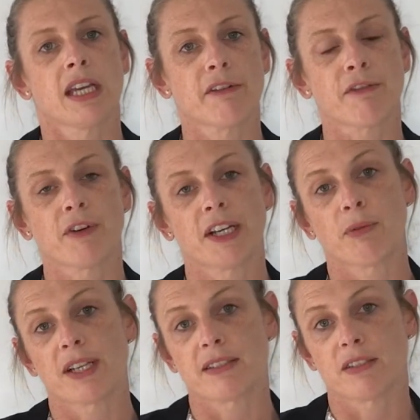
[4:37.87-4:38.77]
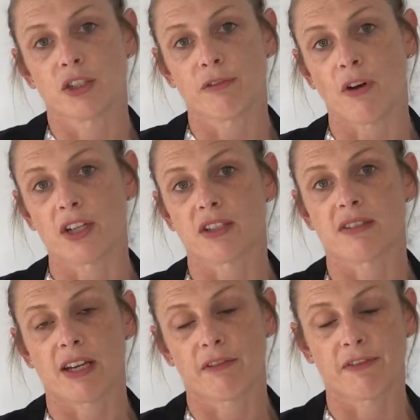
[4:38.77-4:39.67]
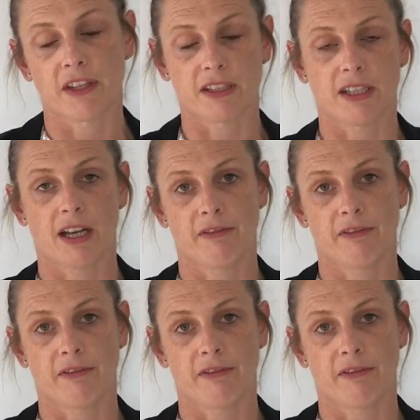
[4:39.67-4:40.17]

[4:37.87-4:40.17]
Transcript: If for any reason you find yourself that